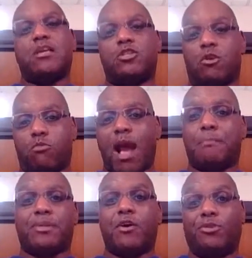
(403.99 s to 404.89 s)

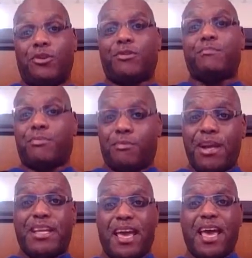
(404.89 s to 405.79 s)
Garoppolo looked
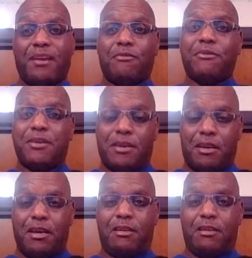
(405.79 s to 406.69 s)
pretty daggone
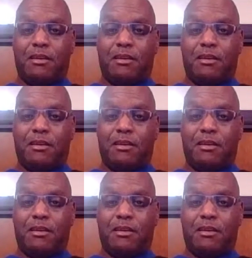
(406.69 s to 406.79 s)
good.